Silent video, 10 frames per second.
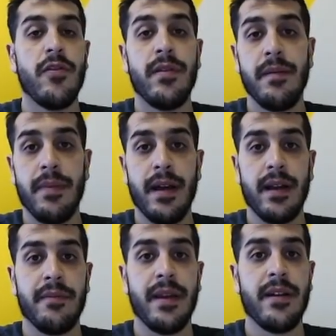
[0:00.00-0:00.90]
to
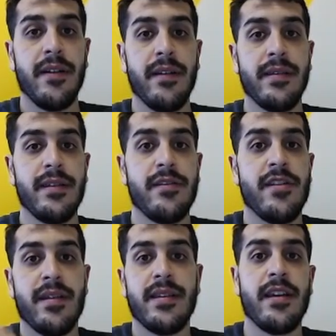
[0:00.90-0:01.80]
debug because it's
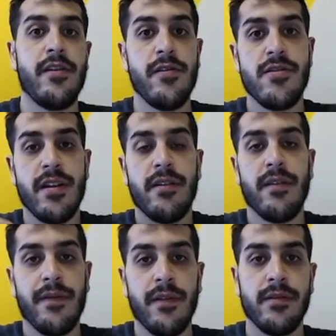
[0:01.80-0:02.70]
just a huge chunk
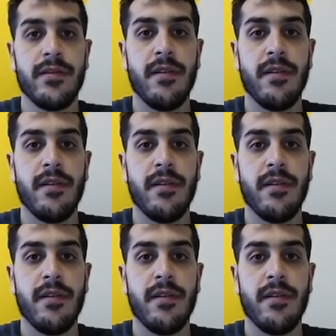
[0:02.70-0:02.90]
of code.